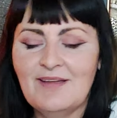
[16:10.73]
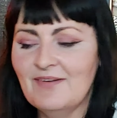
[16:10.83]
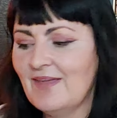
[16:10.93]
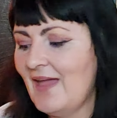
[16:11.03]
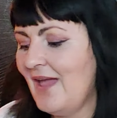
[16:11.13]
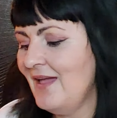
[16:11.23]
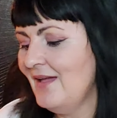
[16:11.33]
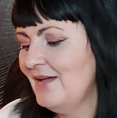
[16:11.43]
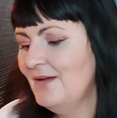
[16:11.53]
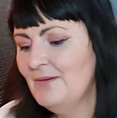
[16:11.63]

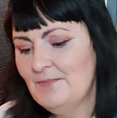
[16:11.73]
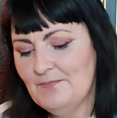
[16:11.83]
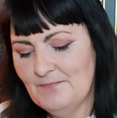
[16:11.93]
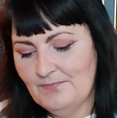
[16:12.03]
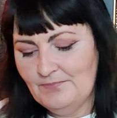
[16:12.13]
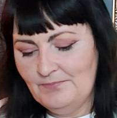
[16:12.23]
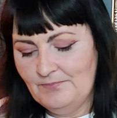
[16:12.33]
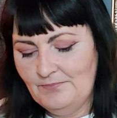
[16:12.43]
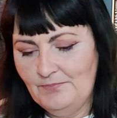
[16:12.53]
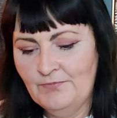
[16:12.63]
okay?
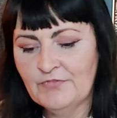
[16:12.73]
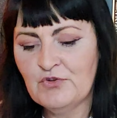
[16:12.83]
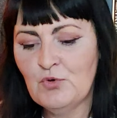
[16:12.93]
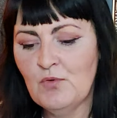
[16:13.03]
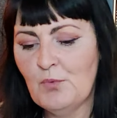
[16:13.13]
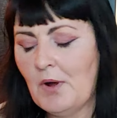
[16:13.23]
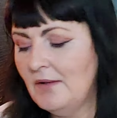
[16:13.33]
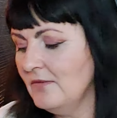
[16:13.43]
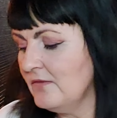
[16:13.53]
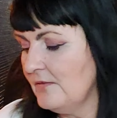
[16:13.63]
Two of
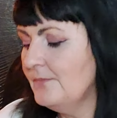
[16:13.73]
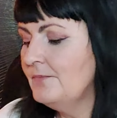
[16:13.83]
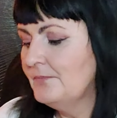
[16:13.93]
Wands,